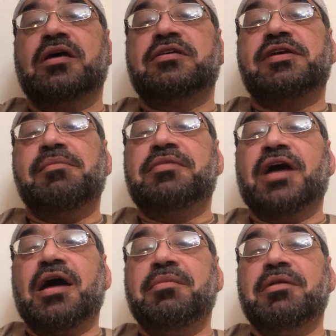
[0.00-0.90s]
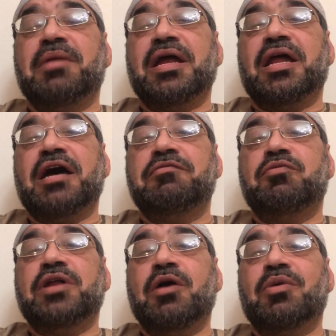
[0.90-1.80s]
Sometime in my life
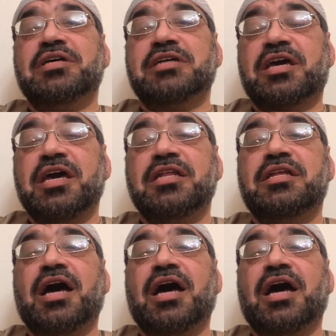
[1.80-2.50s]
when I was a kid,